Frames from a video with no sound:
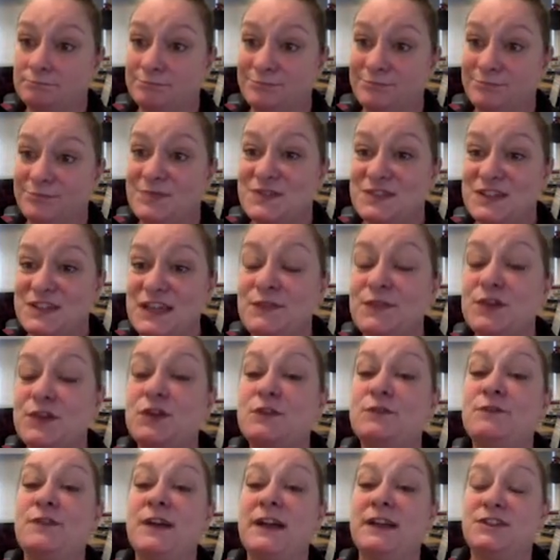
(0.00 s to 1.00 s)
See if you can
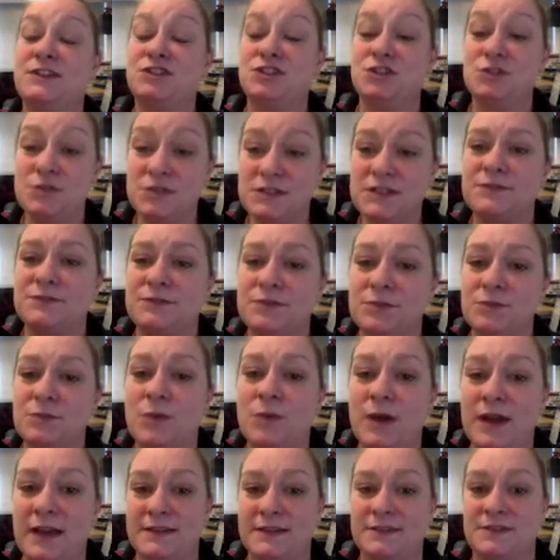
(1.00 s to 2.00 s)
find 2 different
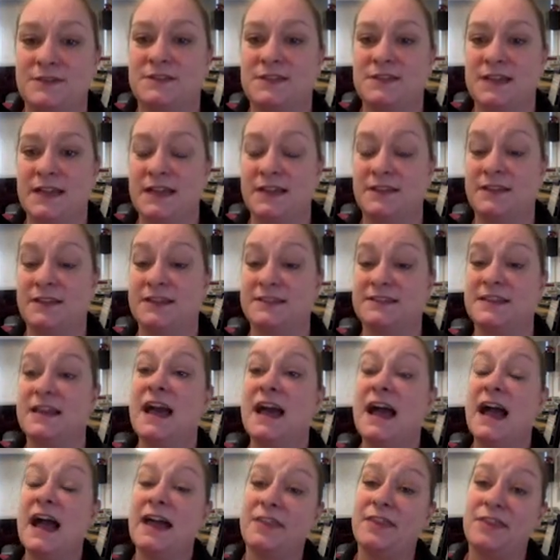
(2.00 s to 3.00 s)
ways of saying these
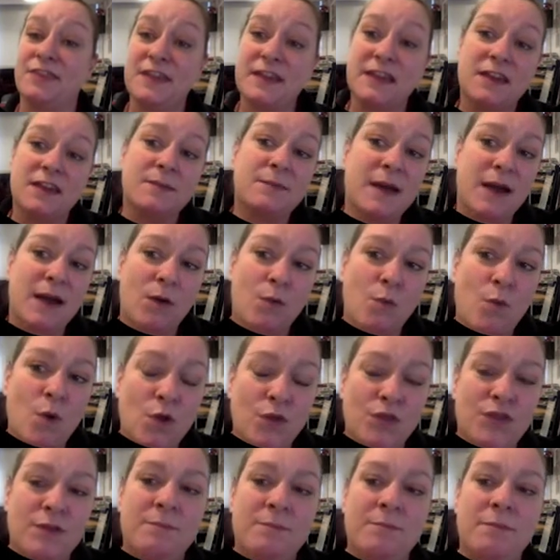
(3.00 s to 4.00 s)
and think about what
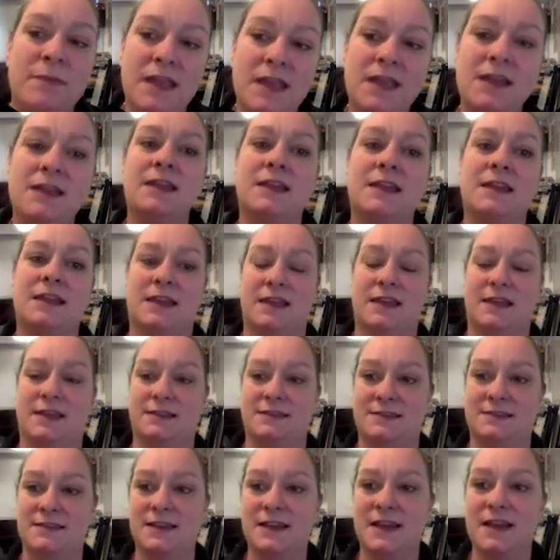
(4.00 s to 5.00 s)
the meaning
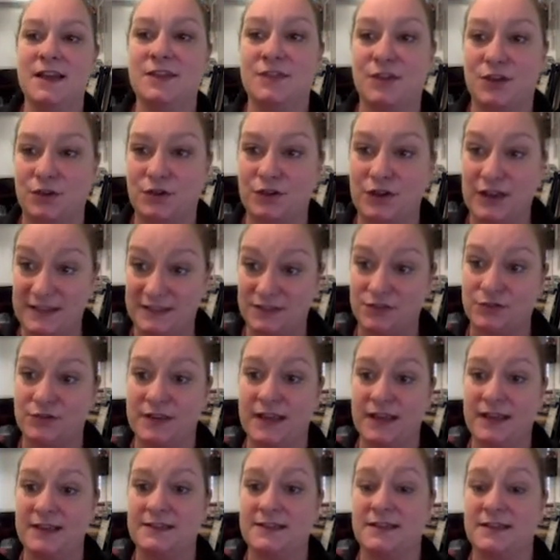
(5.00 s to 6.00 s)
is that is
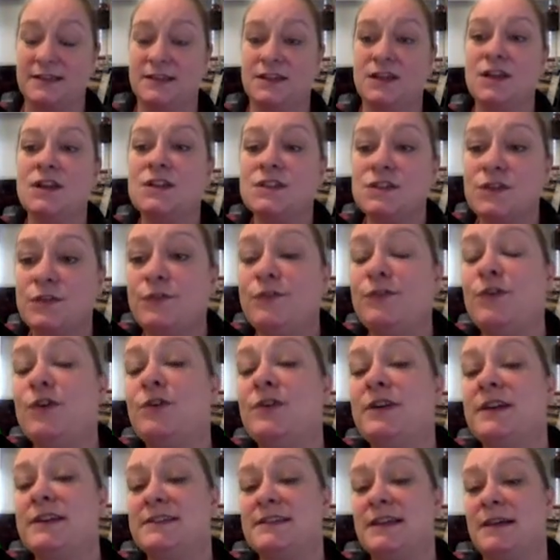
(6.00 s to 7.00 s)
created. So for
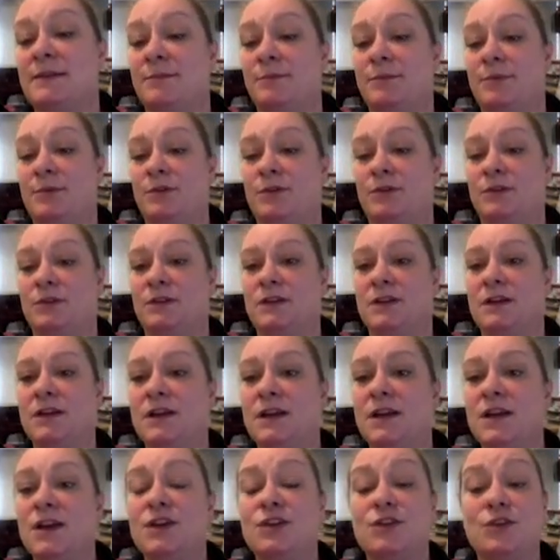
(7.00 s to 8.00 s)
example,
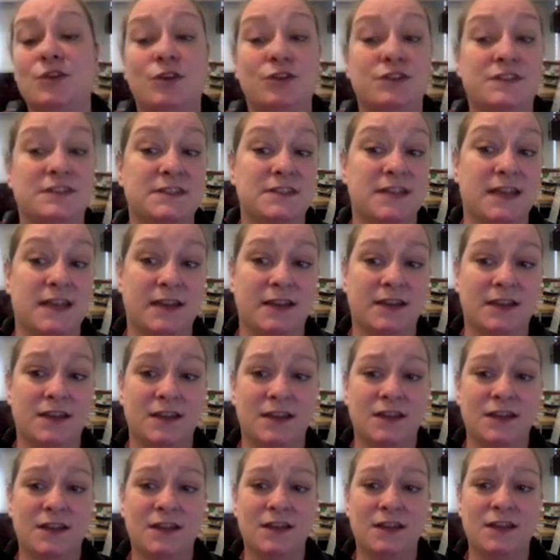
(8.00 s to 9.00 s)
you could say,
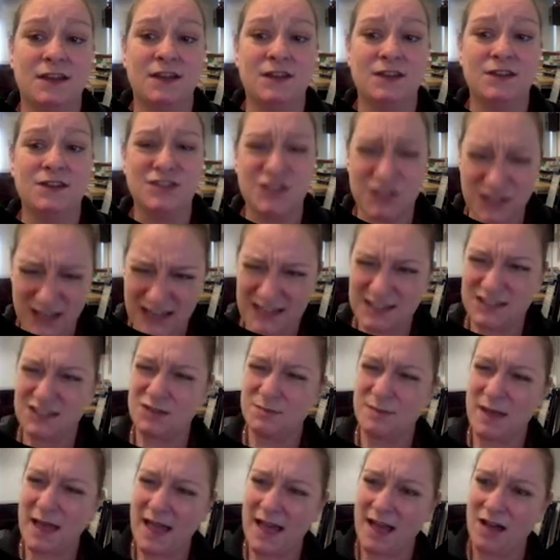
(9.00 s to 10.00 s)
do you need some
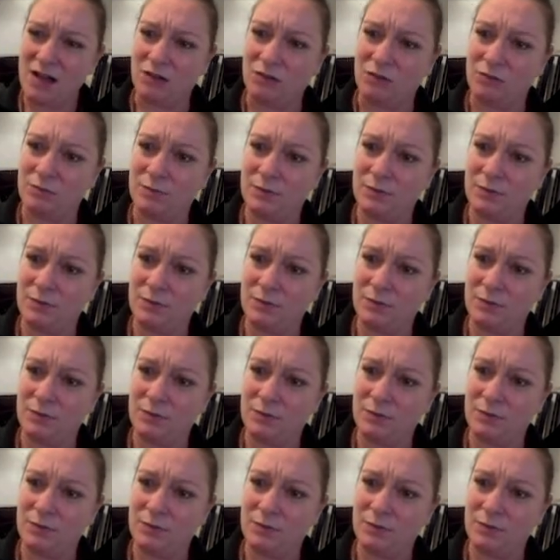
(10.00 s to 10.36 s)
help?